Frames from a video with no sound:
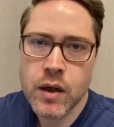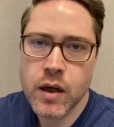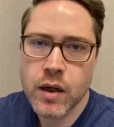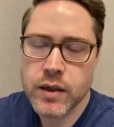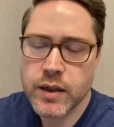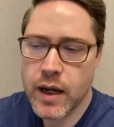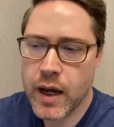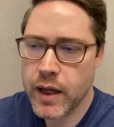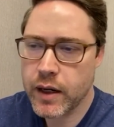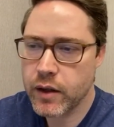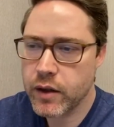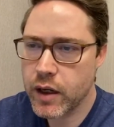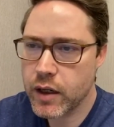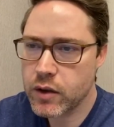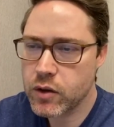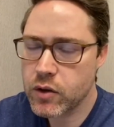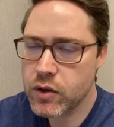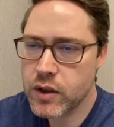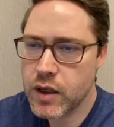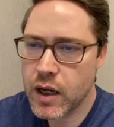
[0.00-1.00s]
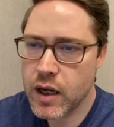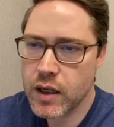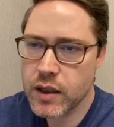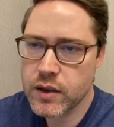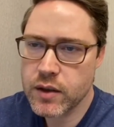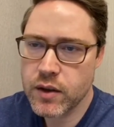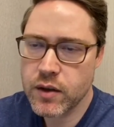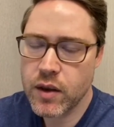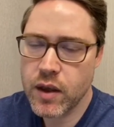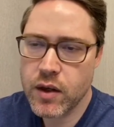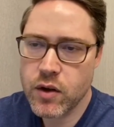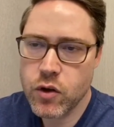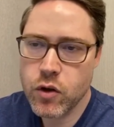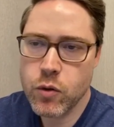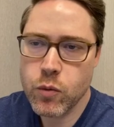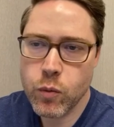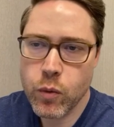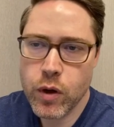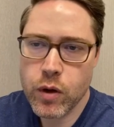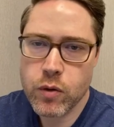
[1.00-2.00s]
diet and exercise, then you
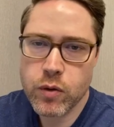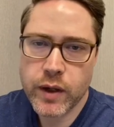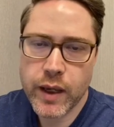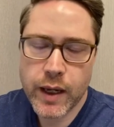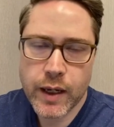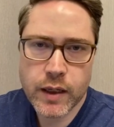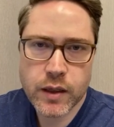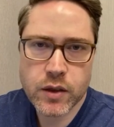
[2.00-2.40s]
will gain